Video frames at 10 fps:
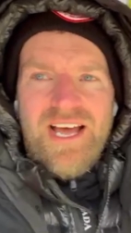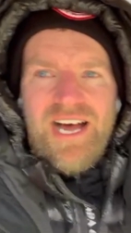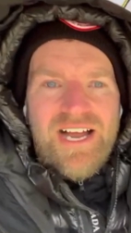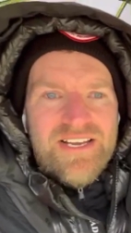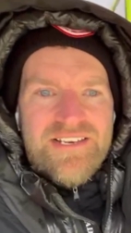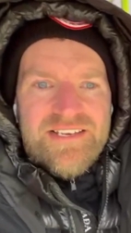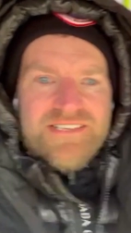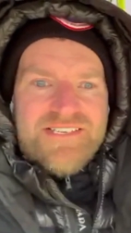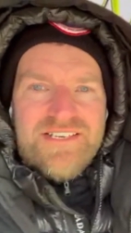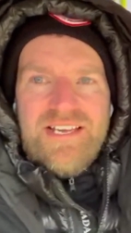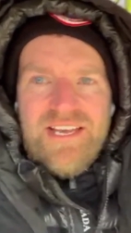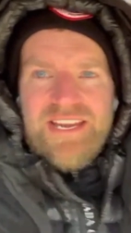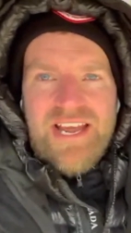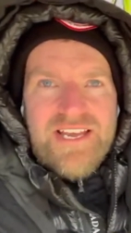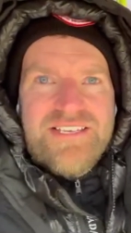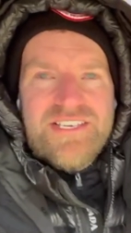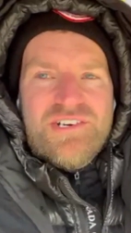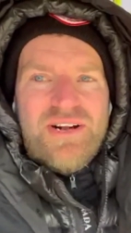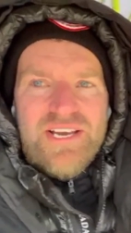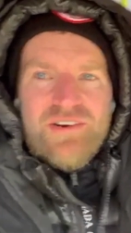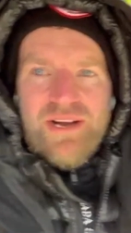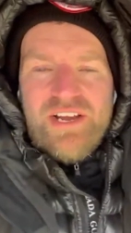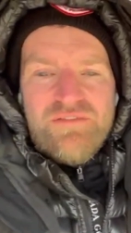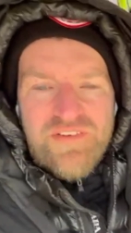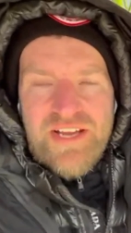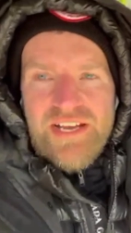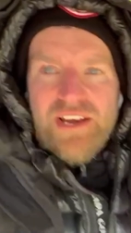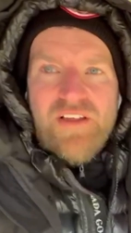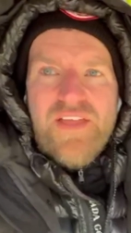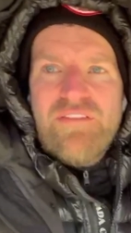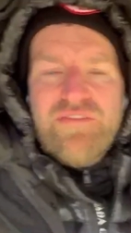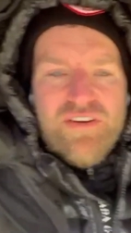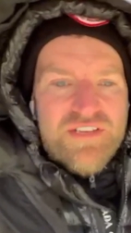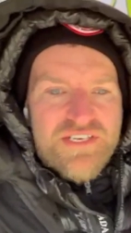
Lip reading: and yeah, it's quite convenient on that front.